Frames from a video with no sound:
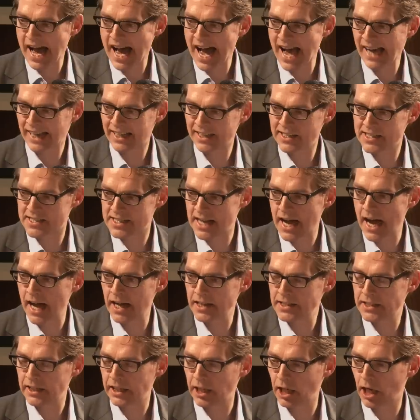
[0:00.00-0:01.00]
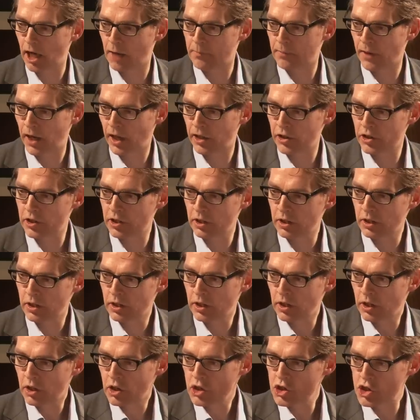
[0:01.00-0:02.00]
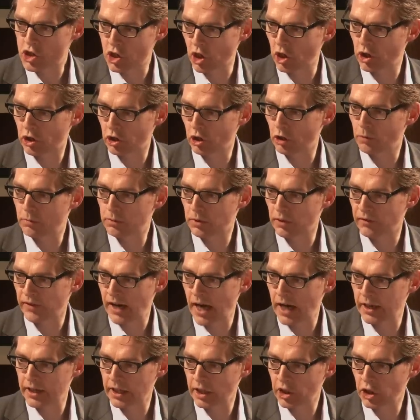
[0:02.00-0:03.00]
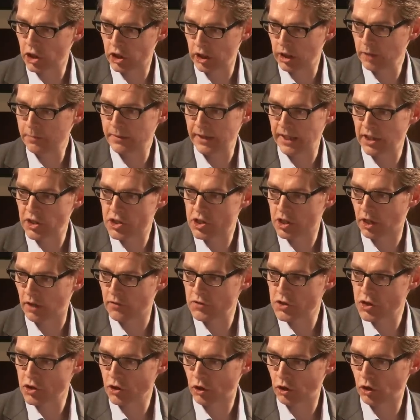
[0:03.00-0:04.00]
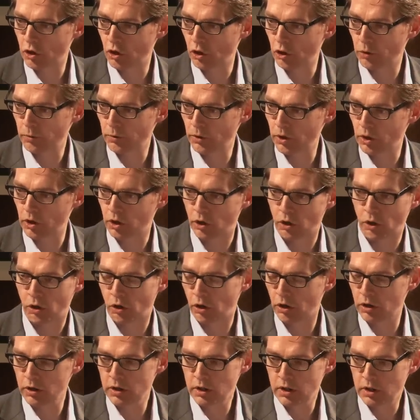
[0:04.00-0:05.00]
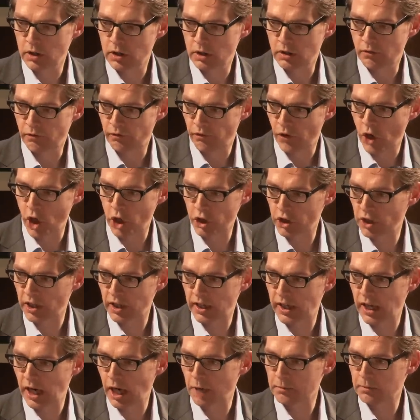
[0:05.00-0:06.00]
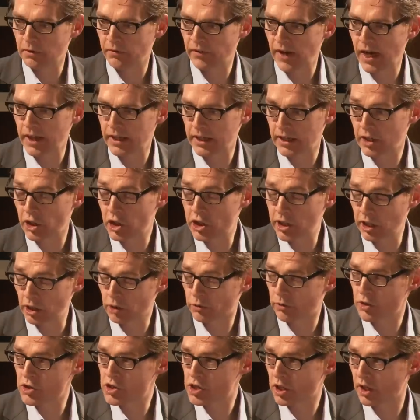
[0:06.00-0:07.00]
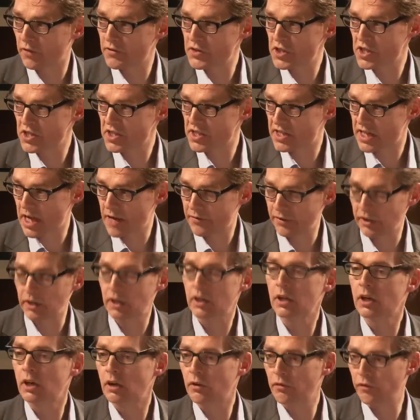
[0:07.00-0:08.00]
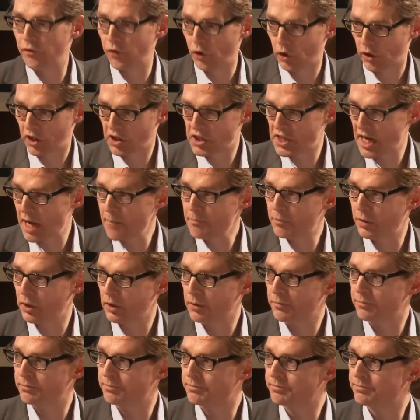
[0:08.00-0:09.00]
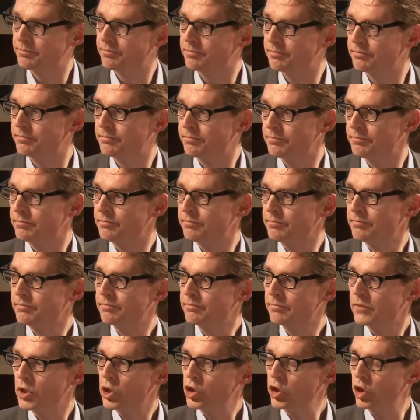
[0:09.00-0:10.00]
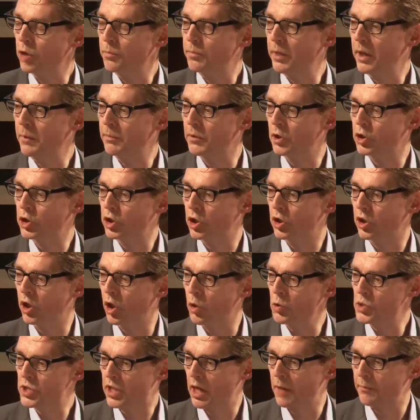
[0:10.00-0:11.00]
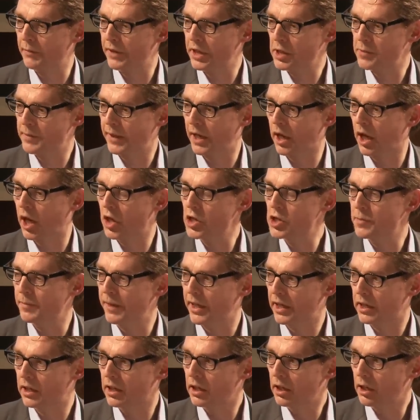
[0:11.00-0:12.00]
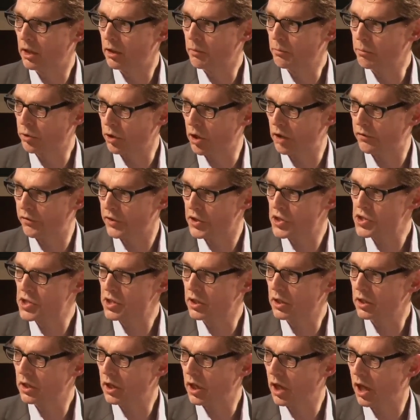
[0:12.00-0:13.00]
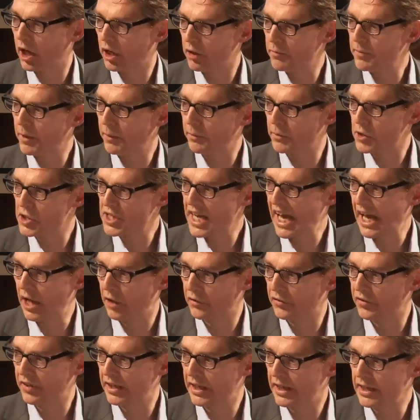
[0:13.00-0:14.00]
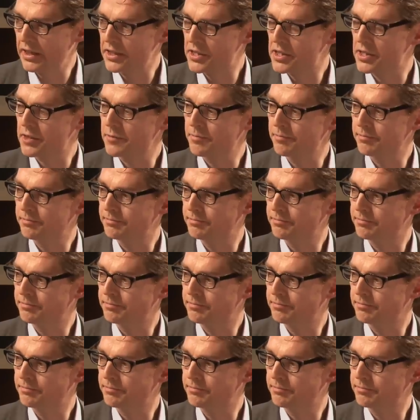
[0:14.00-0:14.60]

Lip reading: anxiety about Serco providing GP services in Cornwall or Virgin Care providing children's services in Devon, for example? Should those companies be allowed to make profits out of people's health needs?